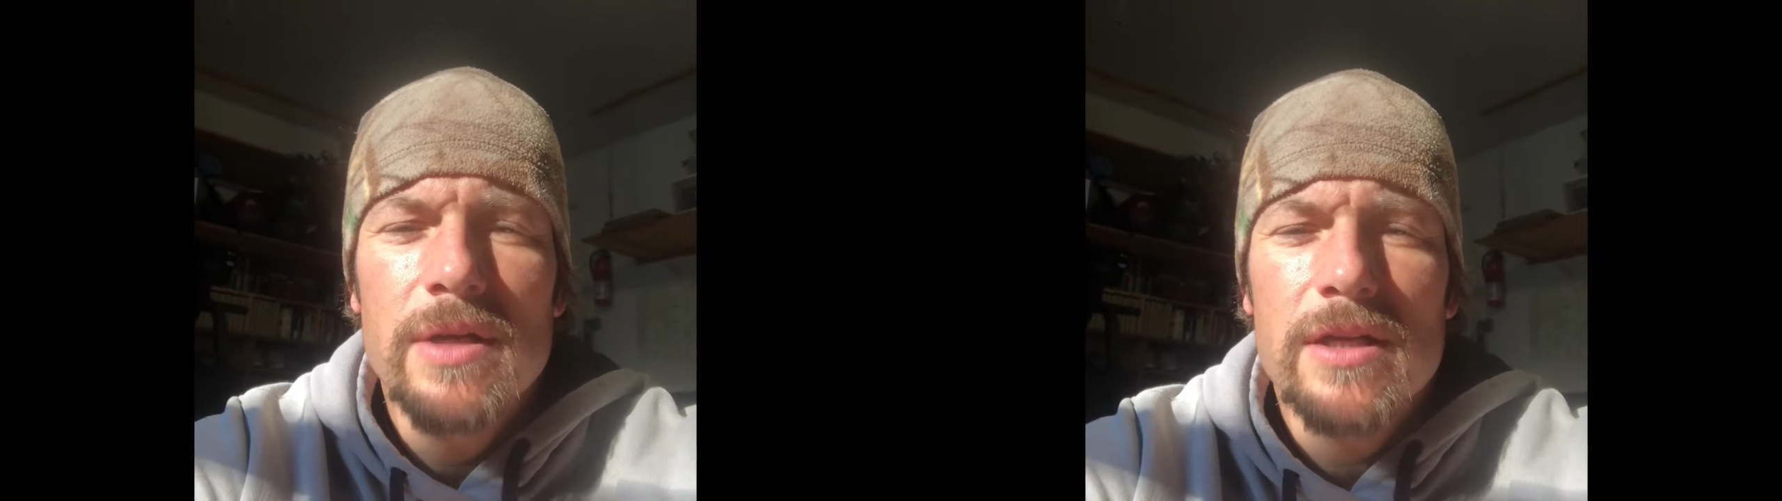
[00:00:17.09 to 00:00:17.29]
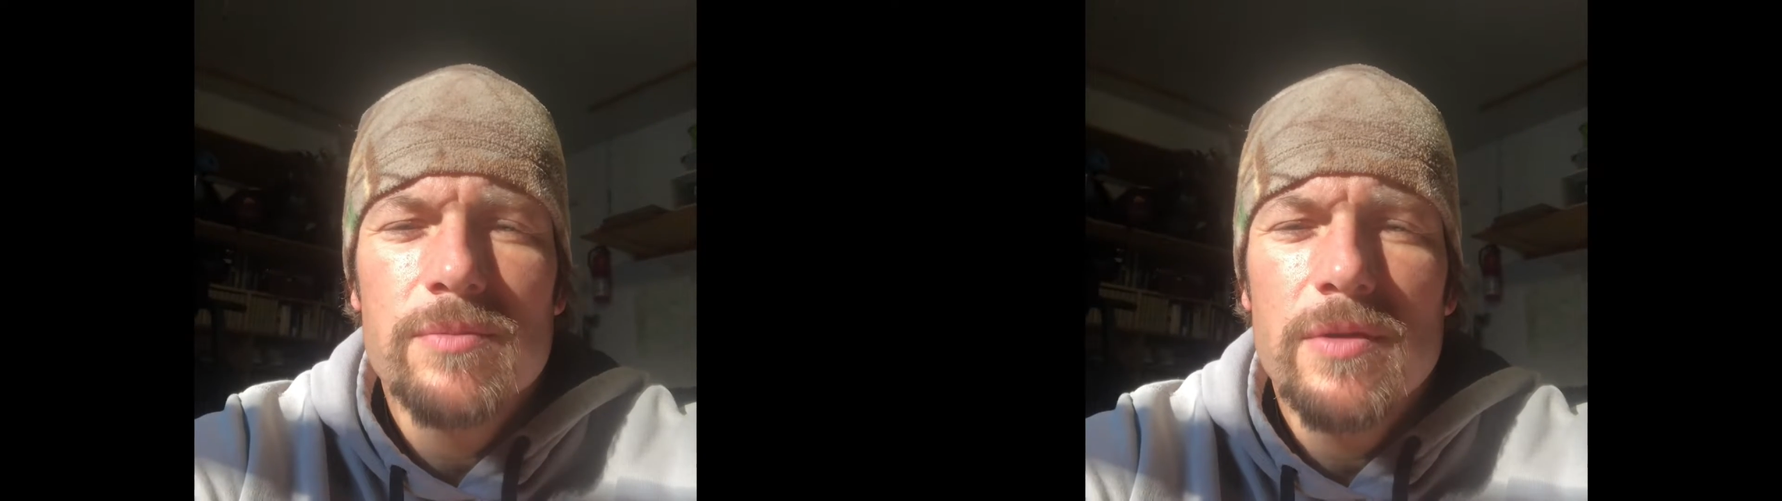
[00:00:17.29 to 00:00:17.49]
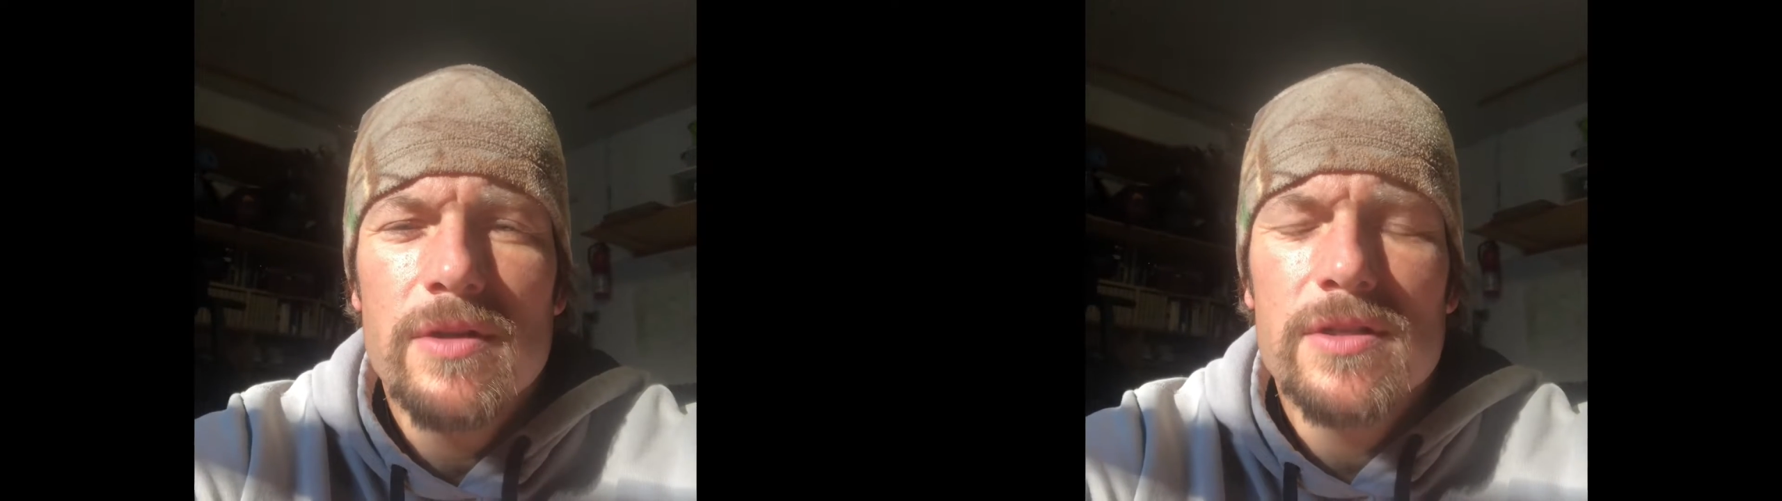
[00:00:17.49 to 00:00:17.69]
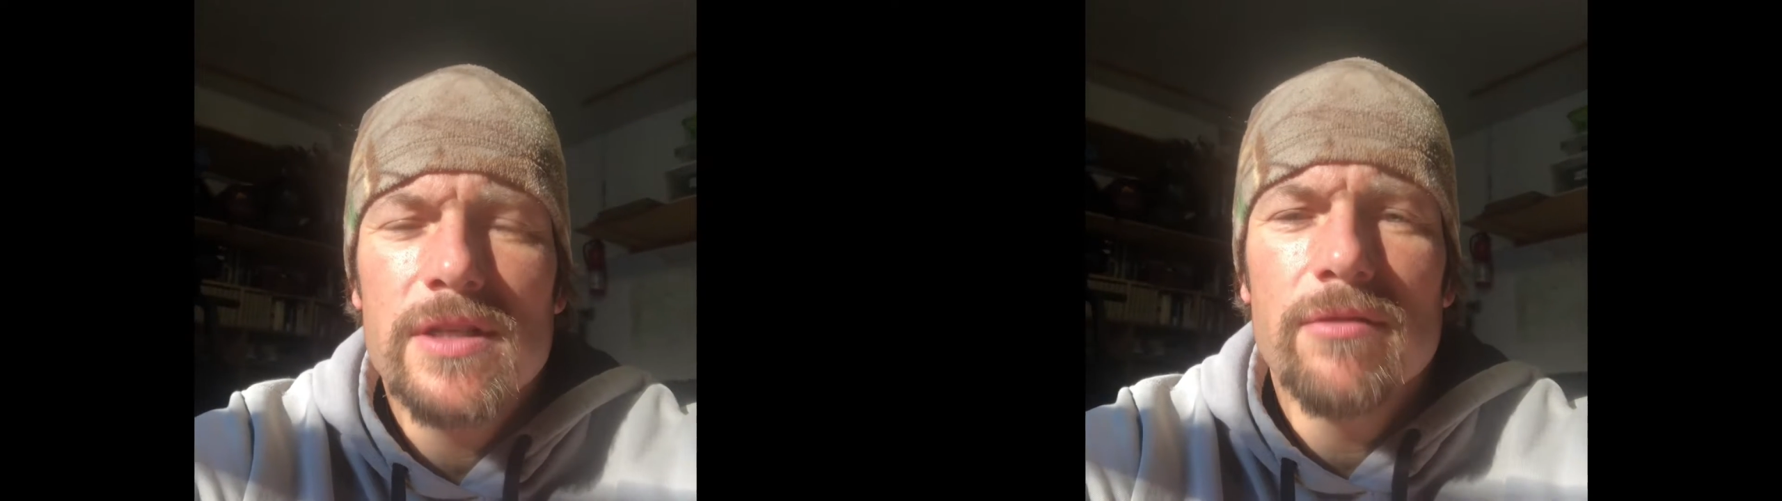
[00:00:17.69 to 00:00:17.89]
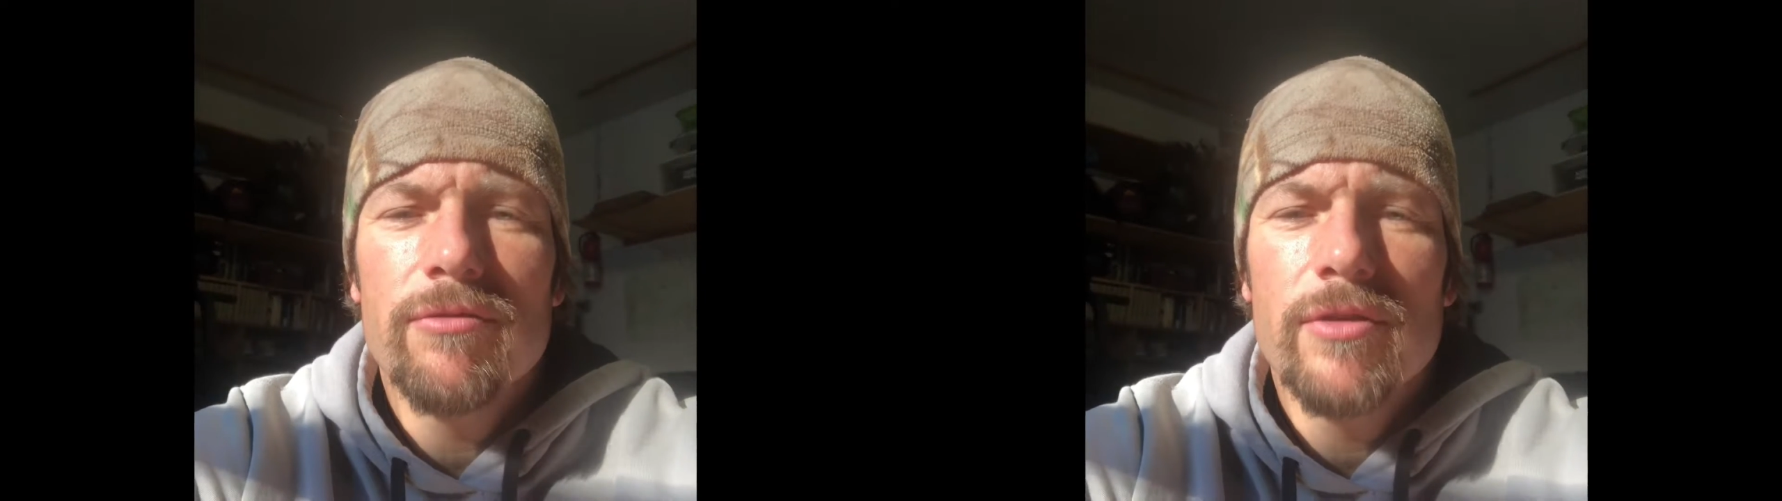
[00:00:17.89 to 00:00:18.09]

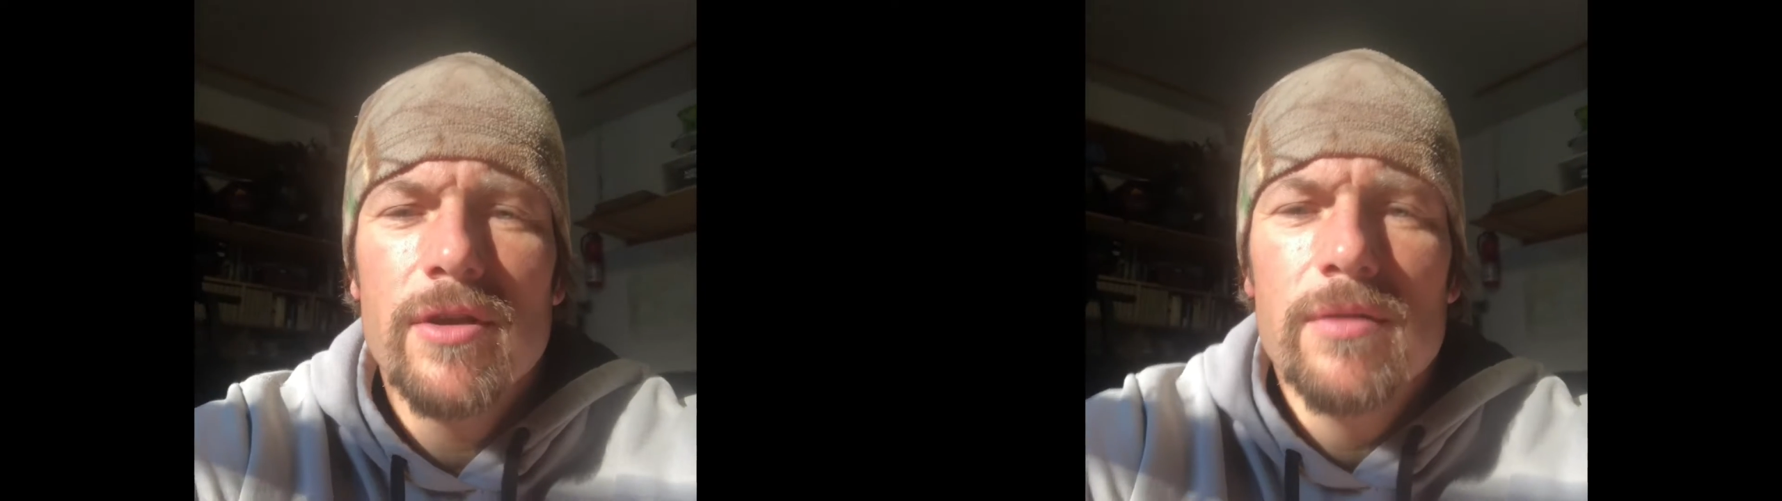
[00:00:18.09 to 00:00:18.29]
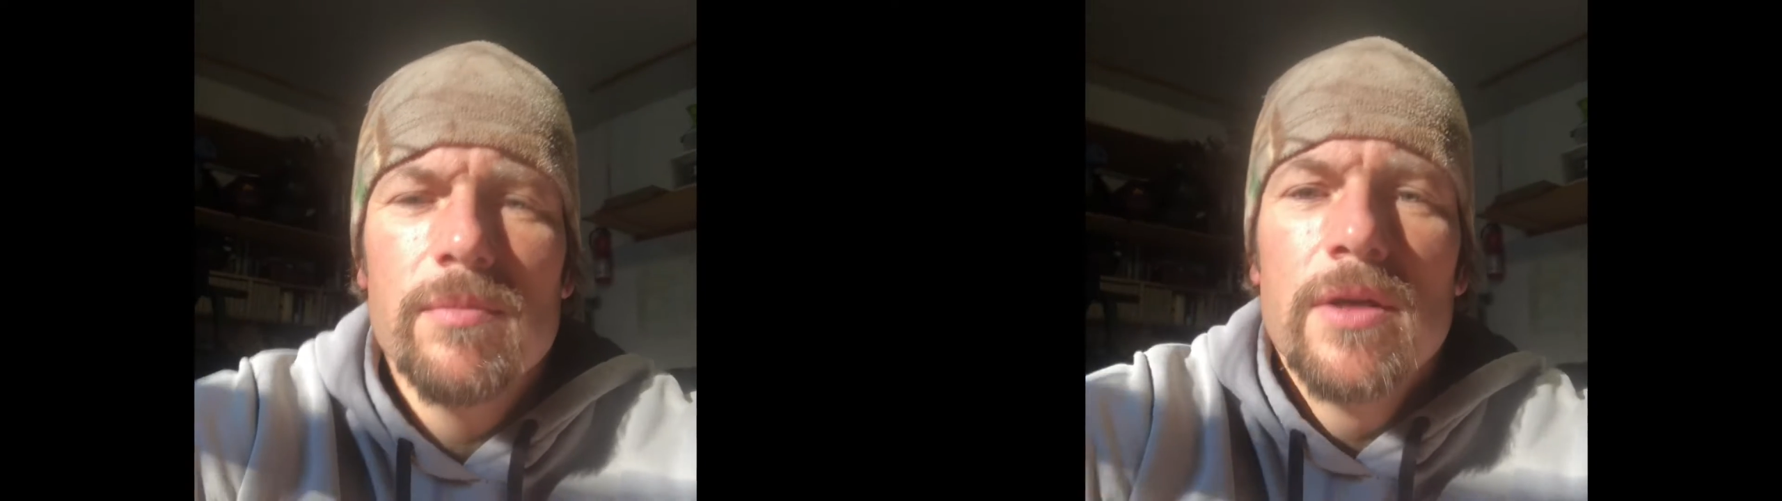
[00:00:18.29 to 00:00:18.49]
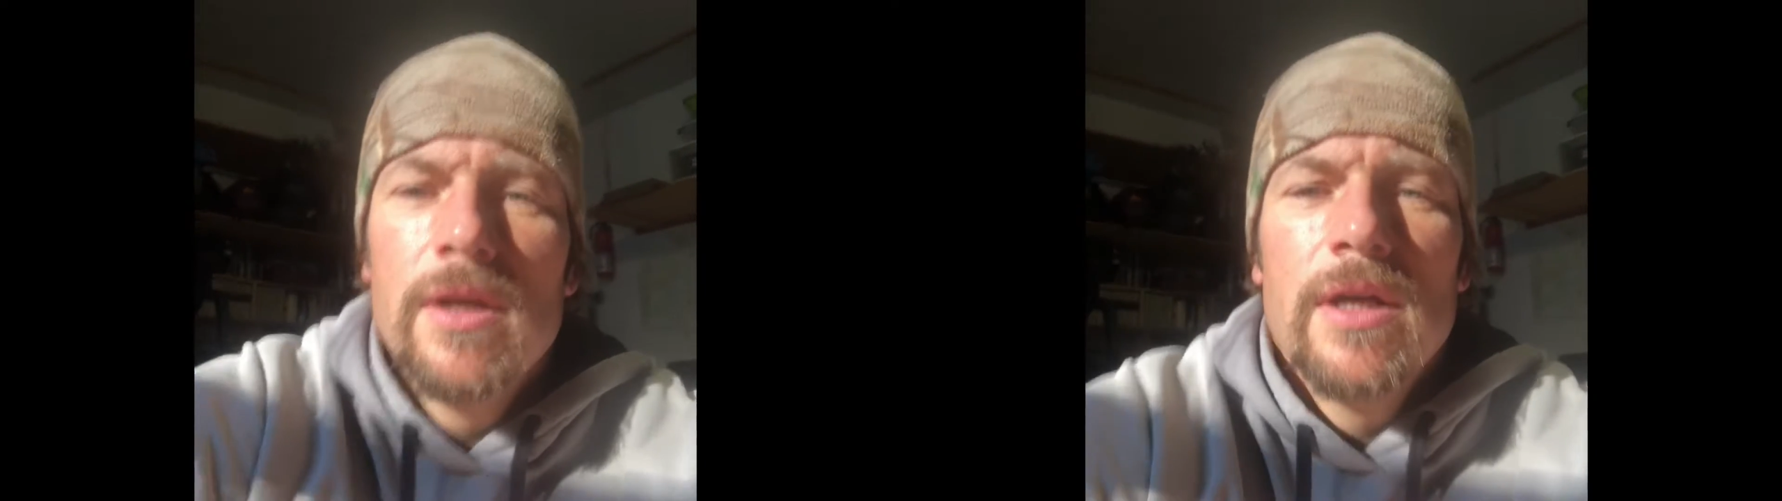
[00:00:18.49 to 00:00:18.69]
experiencing from